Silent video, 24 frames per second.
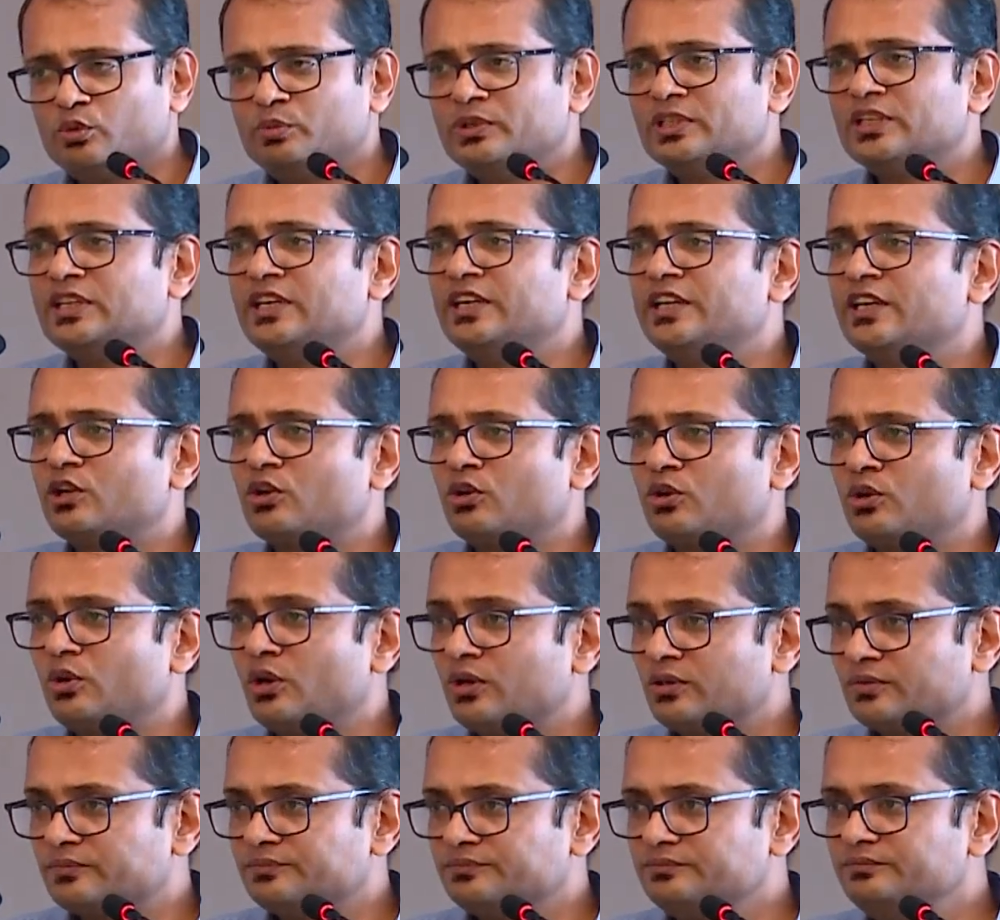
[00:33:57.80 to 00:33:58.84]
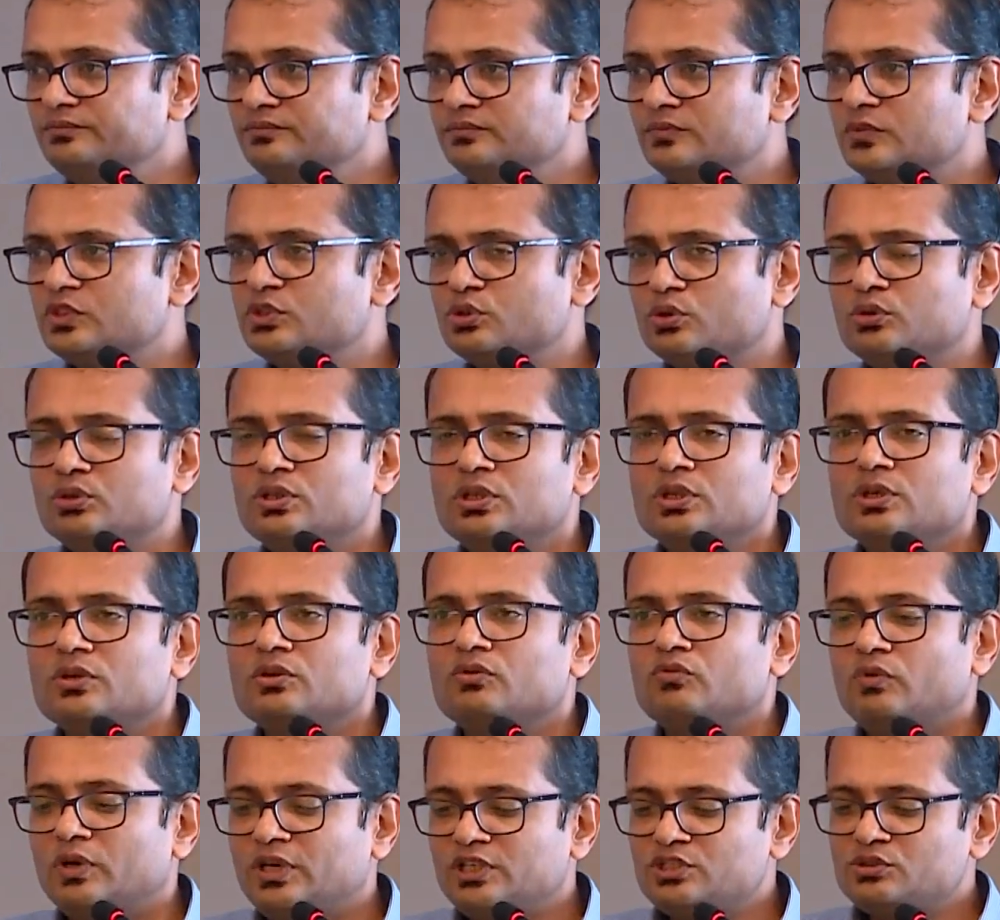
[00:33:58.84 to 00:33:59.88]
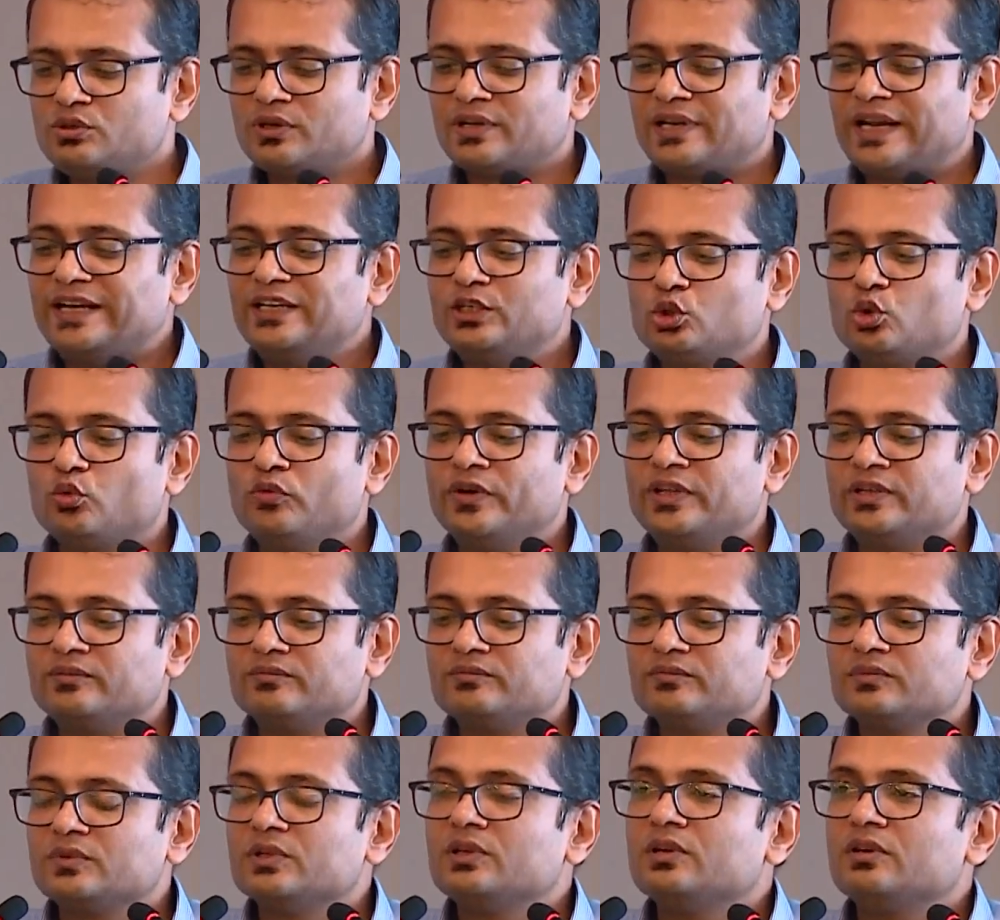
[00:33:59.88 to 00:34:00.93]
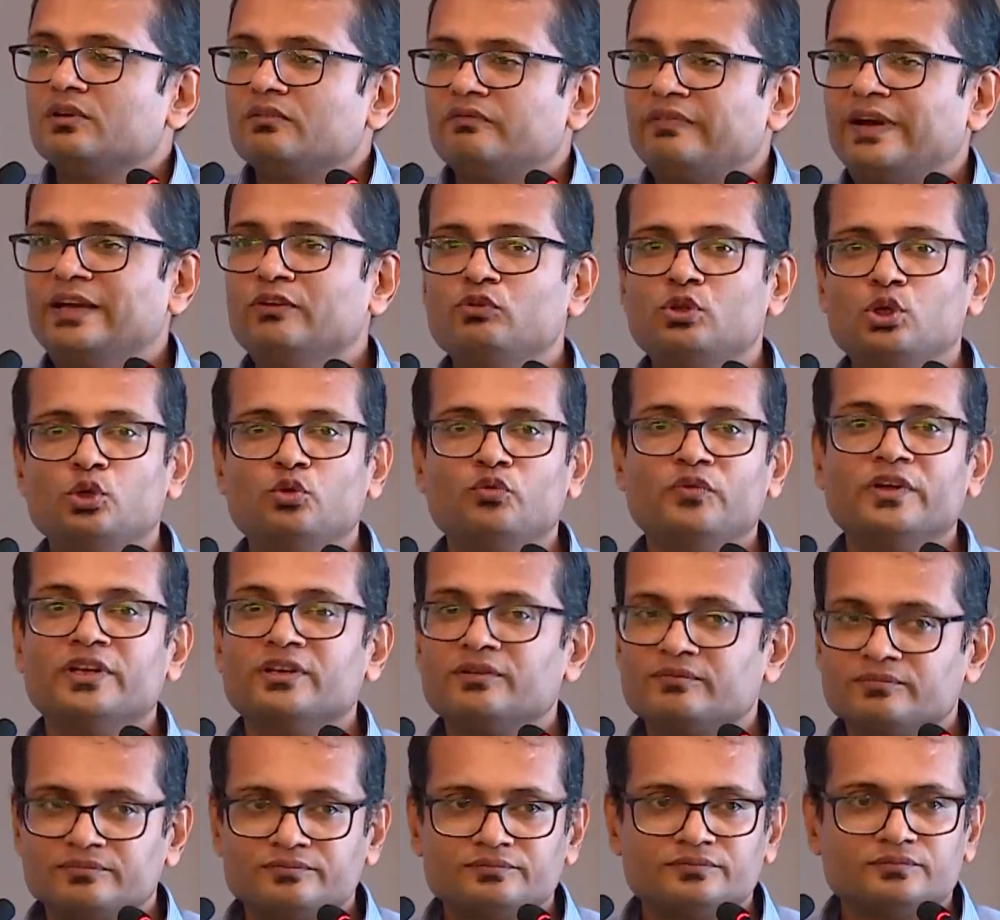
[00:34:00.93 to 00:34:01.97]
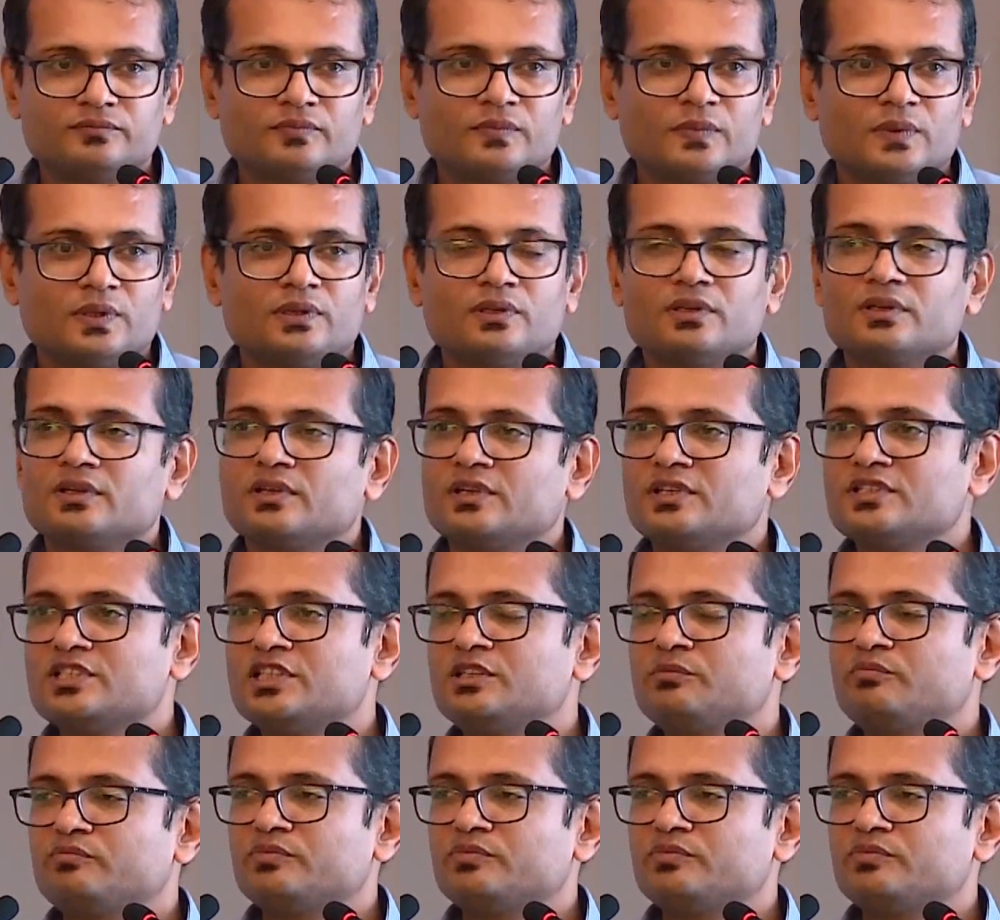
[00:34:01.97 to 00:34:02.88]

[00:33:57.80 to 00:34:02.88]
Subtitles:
be the leader or not? So what is your right to win? Why will you win? Is it